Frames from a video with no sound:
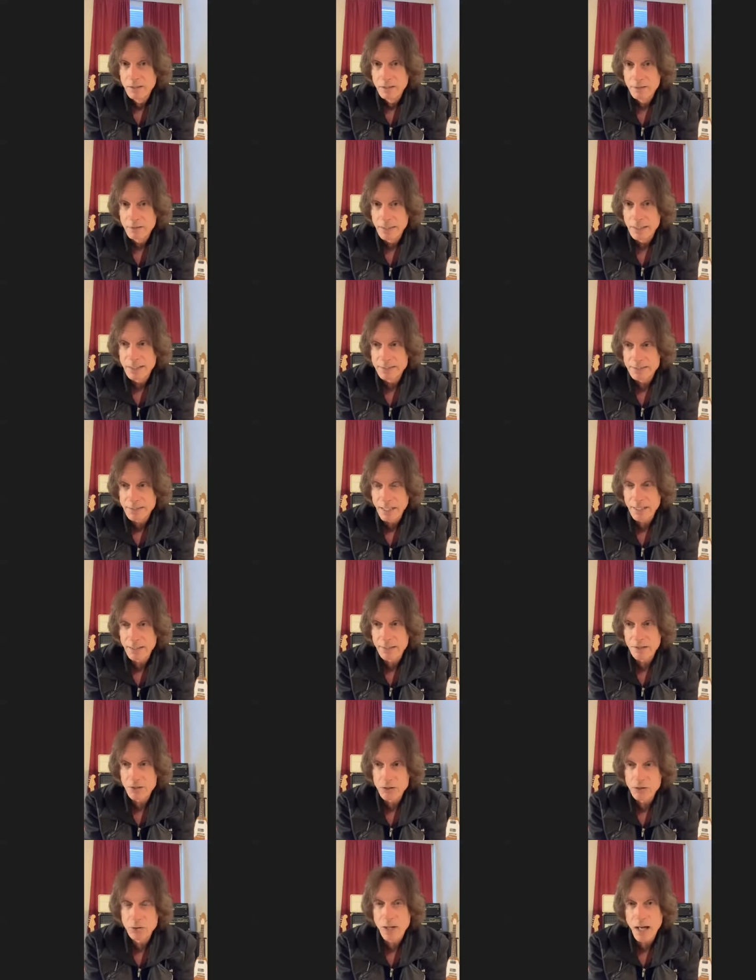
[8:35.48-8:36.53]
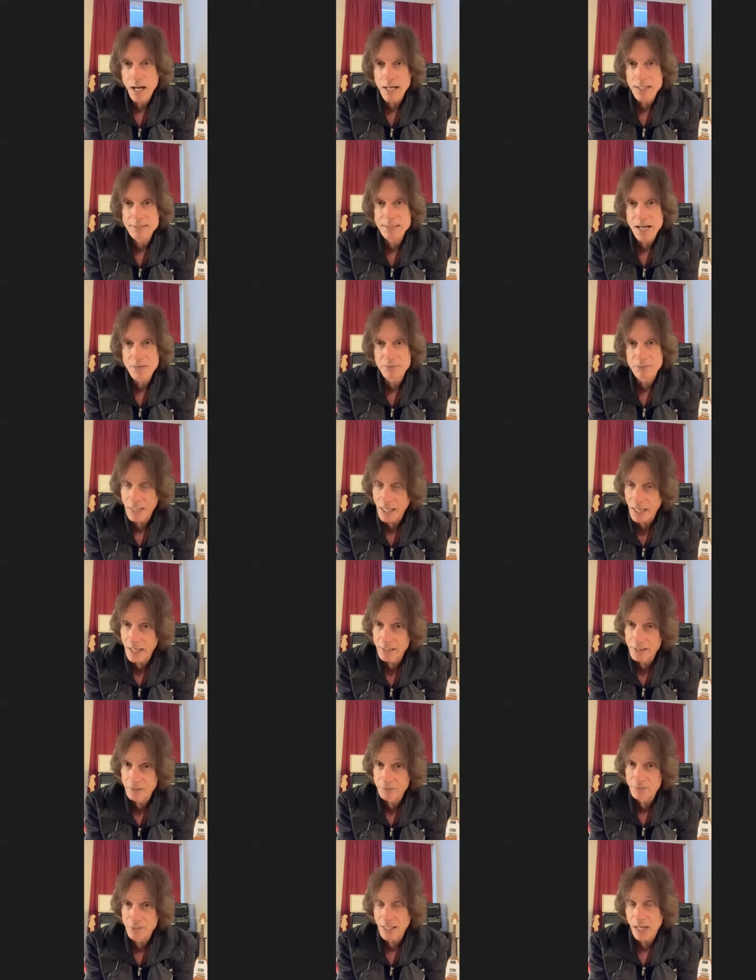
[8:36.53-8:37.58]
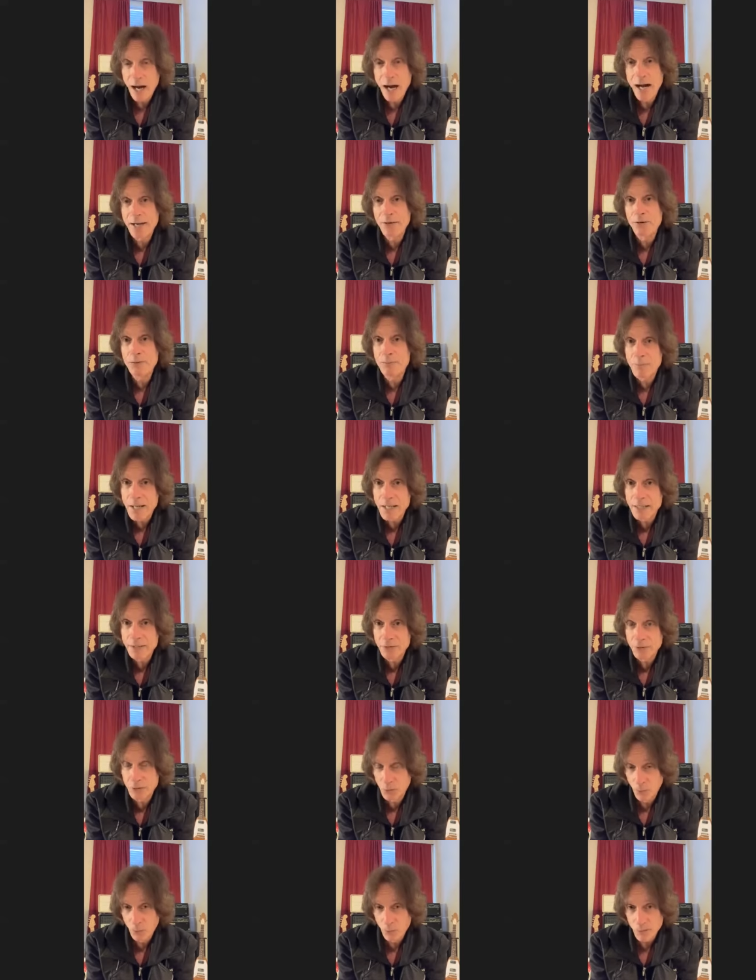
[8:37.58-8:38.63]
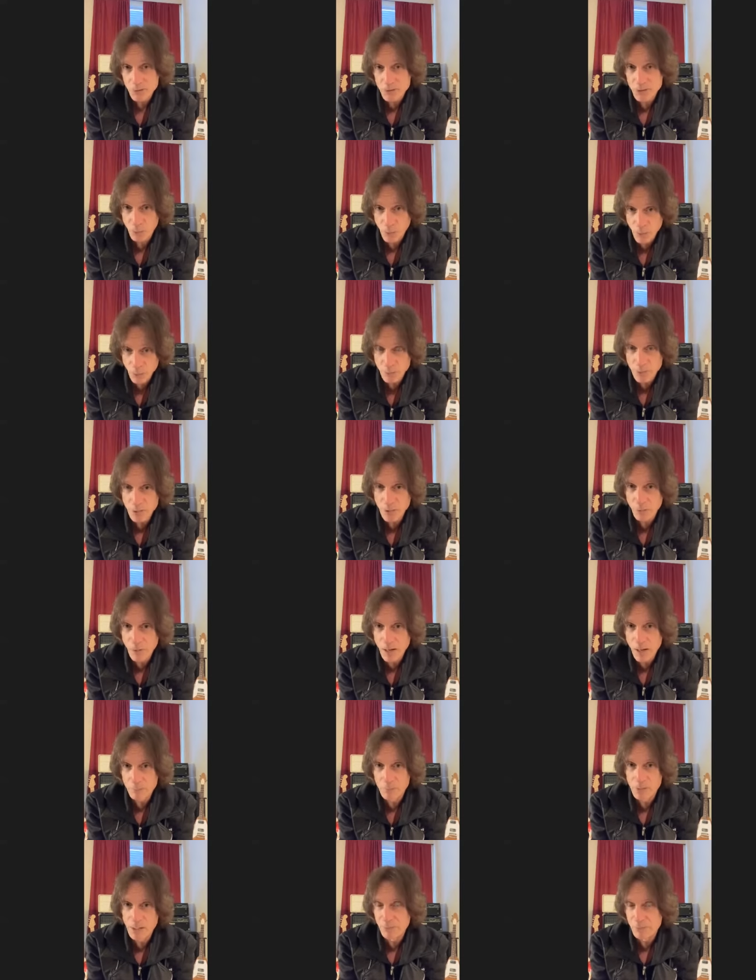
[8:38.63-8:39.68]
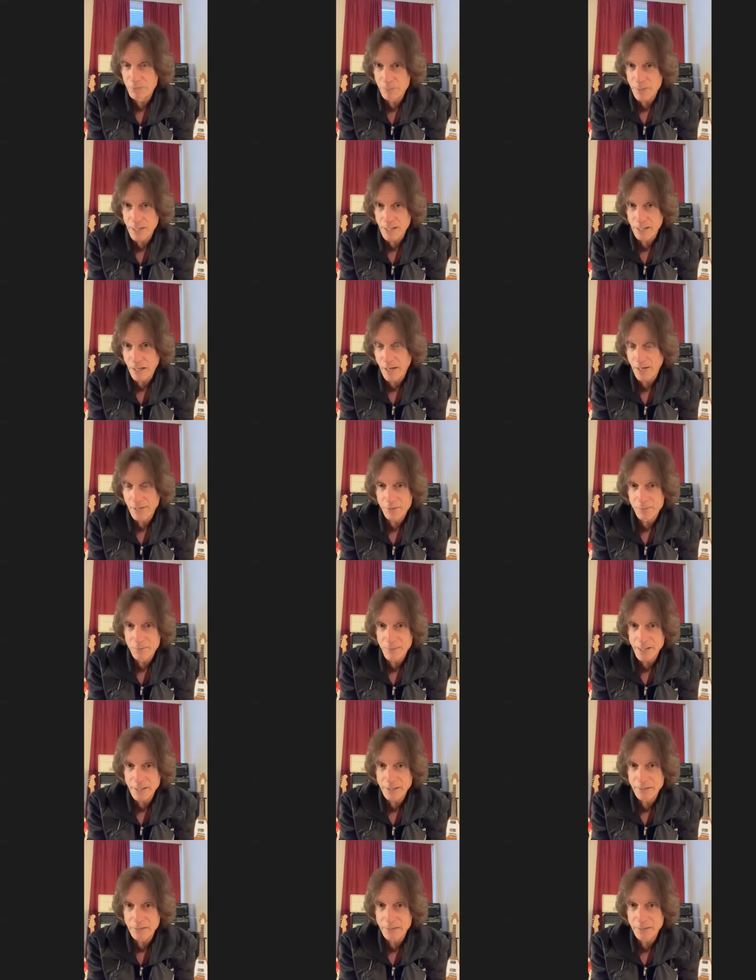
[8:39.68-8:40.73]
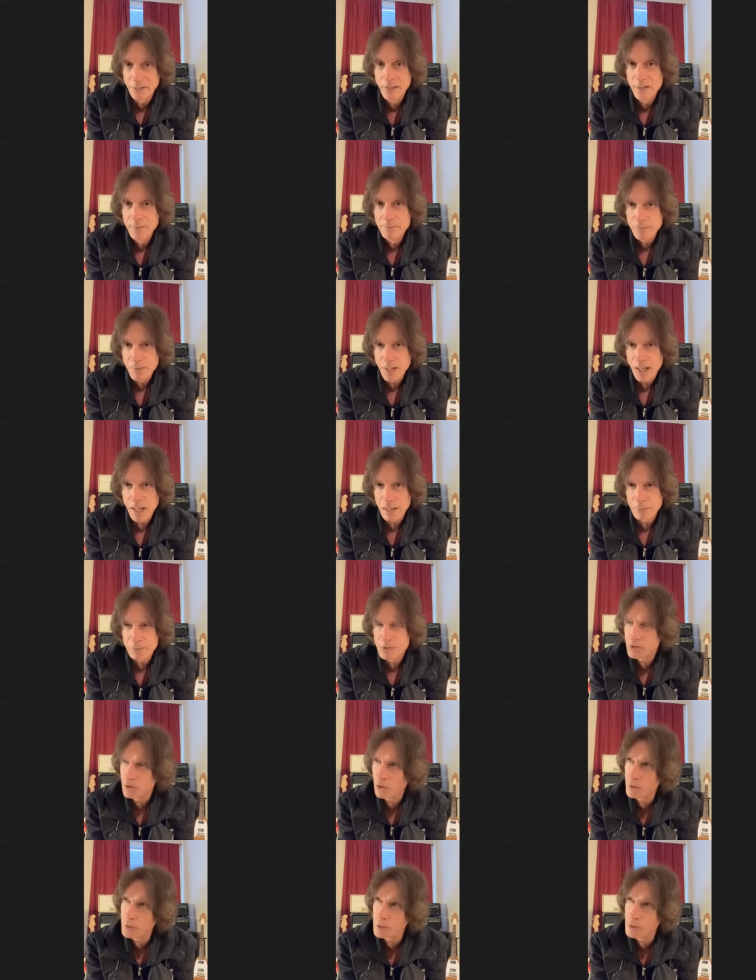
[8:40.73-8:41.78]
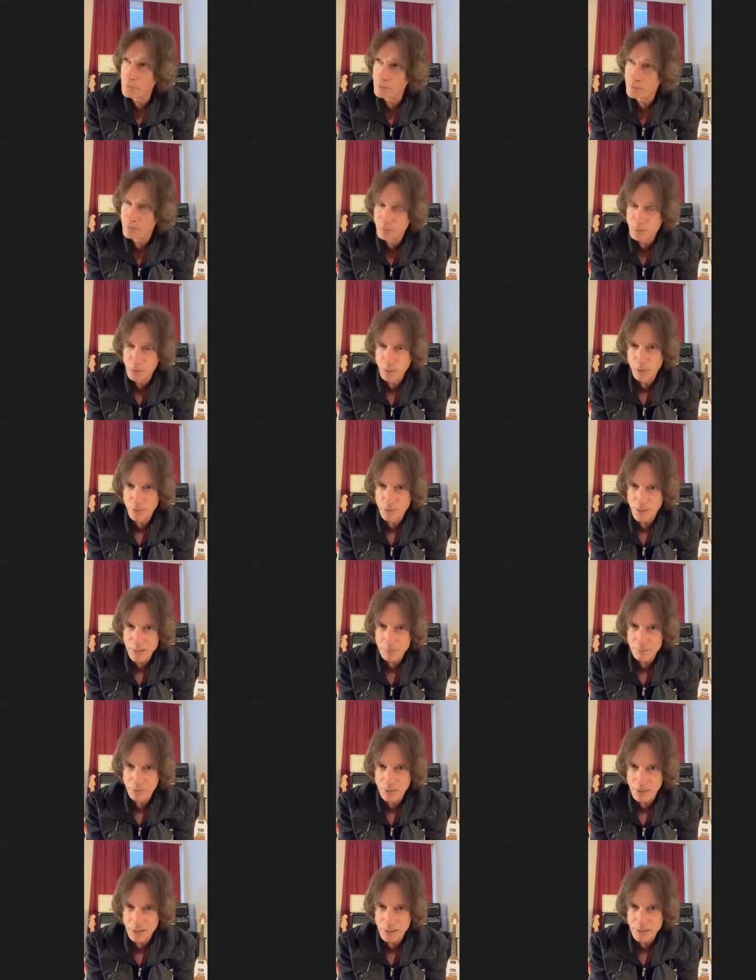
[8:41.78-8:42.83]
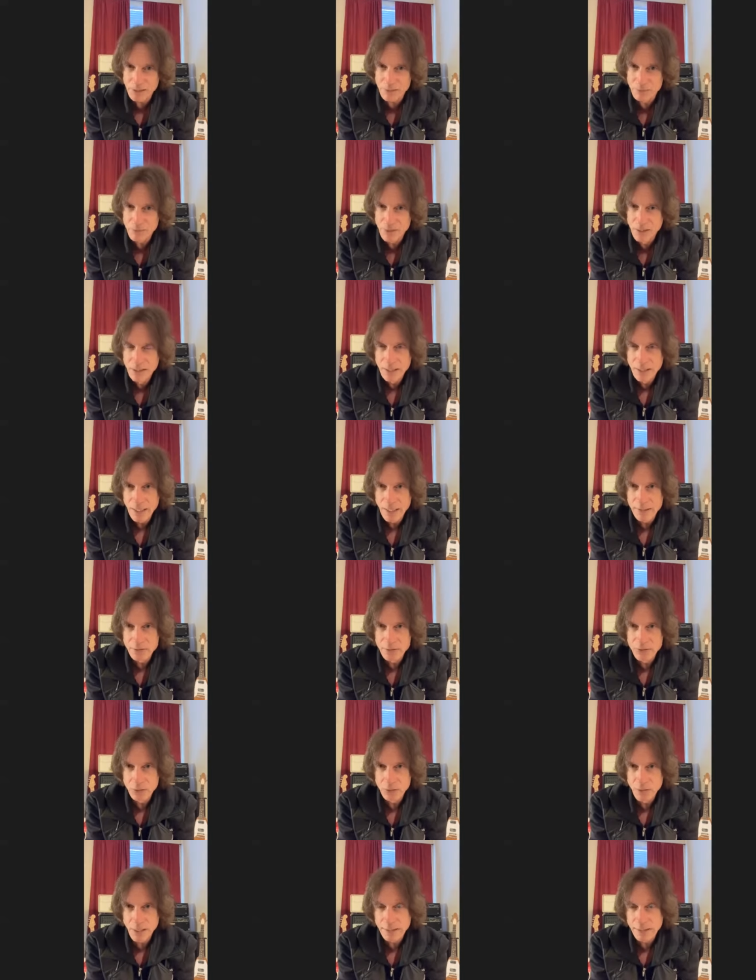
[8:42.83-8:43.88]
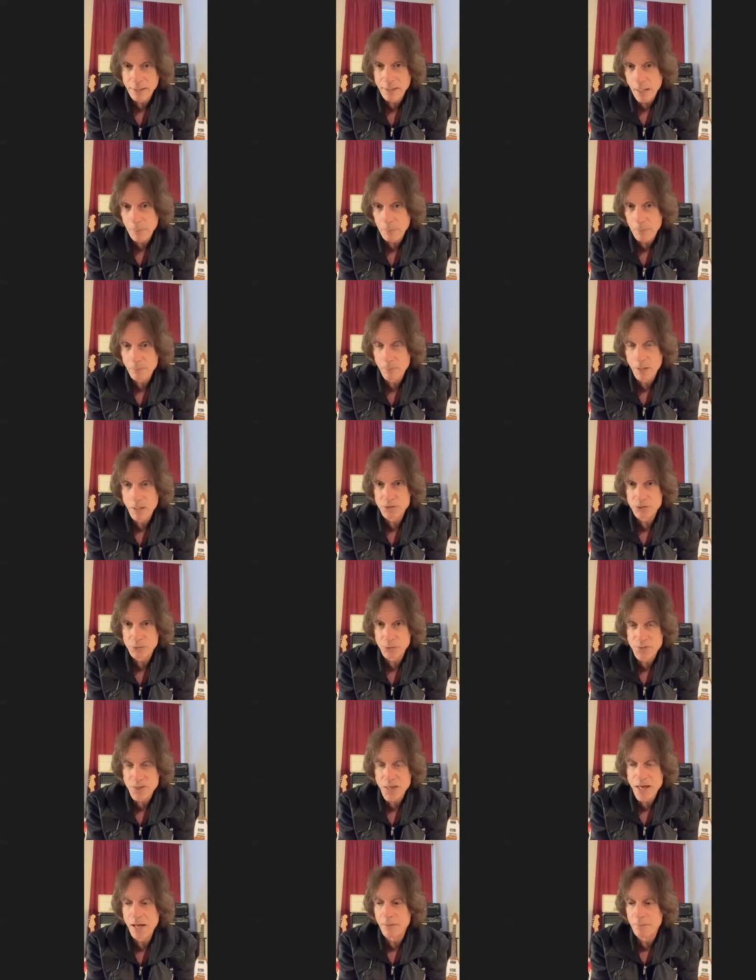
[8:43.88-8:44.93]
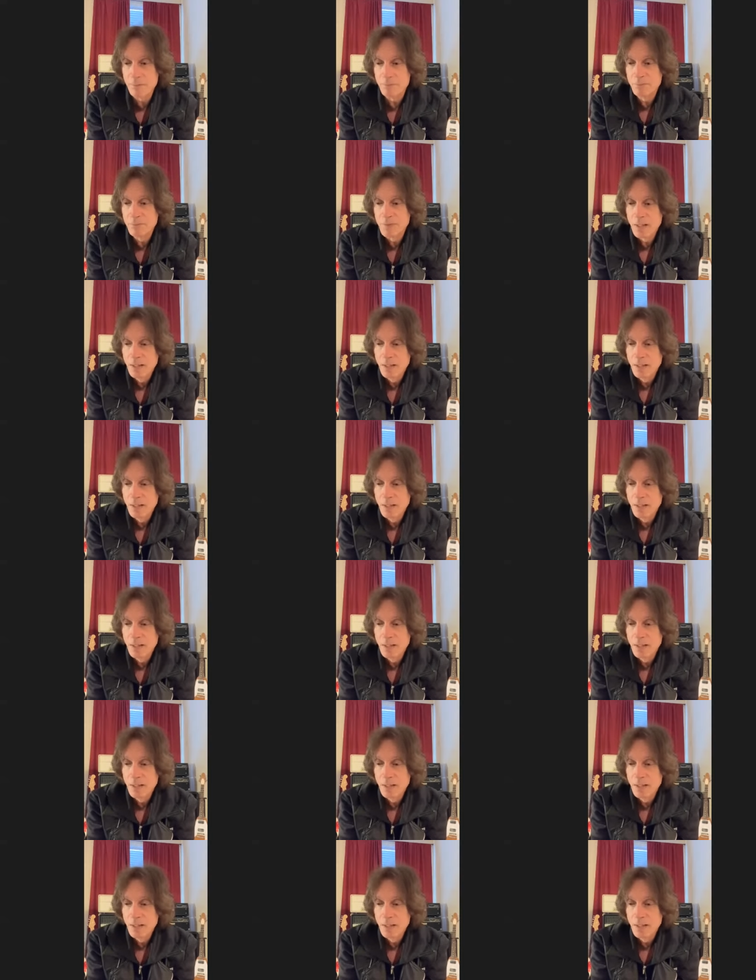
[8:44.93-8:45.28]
he said you guys have the end of the iron maiden tour so we were going to go out and play with the band iron maiden um, starting in florida i believe and do like a couple months with them